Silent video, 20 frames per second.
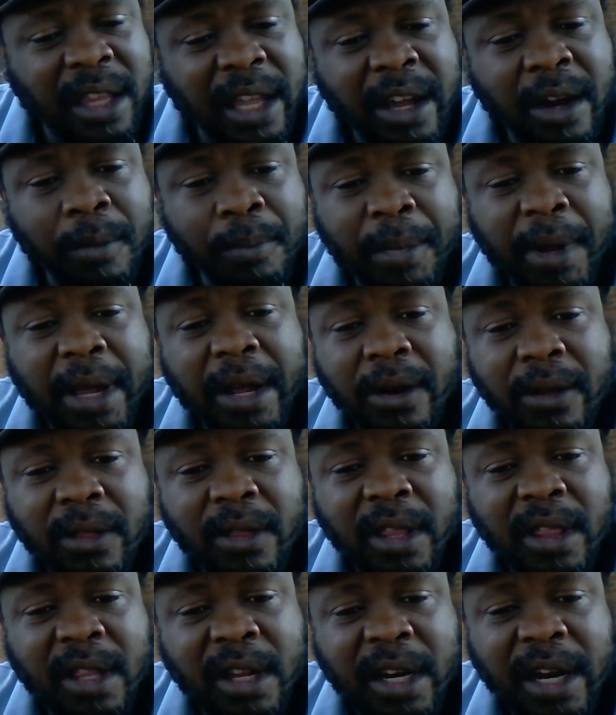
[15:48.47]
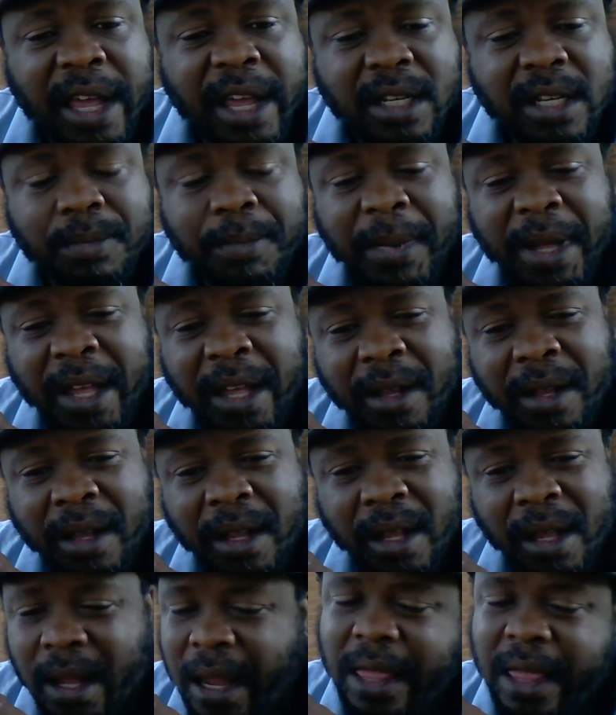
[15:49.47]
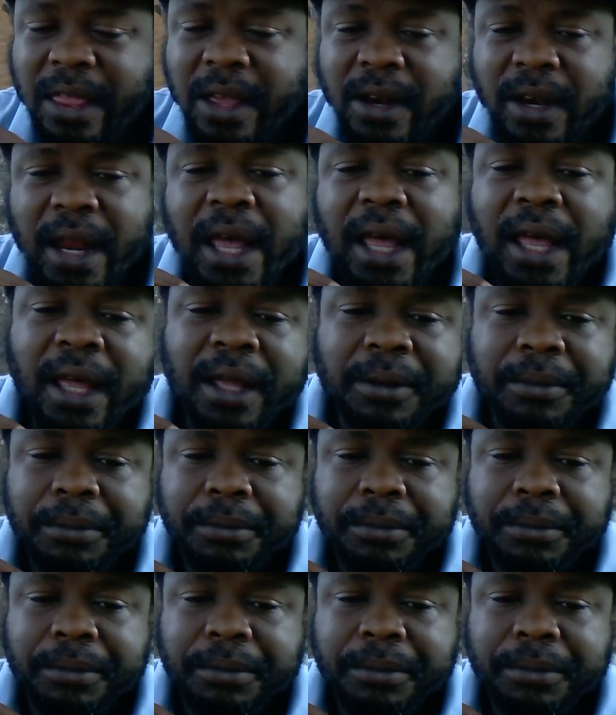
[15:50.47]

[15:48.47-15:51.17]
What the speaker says: they are better than the next man, and they're not.